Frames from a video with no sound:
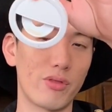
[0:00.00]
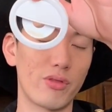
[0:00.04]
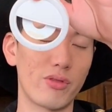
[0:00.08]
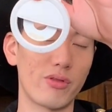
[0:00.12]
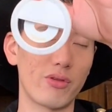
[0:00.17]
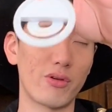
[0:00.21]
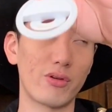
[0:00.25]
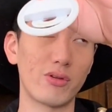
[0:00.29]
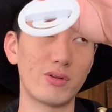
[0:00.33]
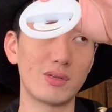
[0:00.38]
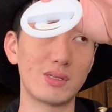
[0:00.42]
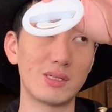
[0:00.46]

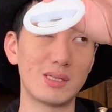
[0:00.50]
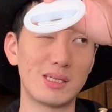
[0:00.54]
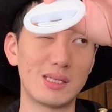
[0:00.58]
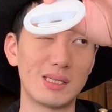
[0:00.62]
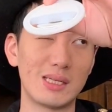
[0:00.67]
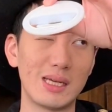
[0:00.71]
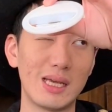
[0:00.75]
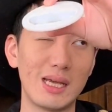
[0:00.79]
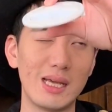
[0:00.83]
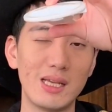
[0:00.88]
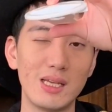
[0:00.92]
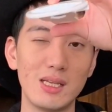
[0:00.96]

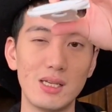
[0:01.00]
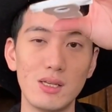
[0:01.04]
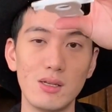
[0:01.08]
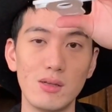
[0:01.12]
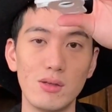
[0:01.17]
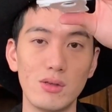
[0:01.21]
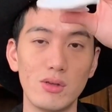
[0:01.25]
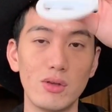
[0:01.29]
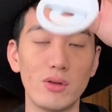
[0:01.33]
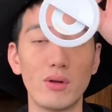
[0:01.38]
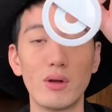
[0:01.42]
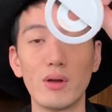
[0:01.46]
13
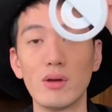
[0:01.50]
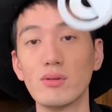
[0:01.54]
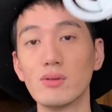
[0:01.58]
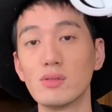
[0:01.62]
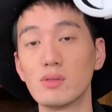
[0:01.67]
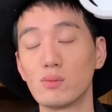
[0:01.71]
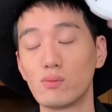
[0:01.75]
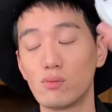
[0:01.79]
euros,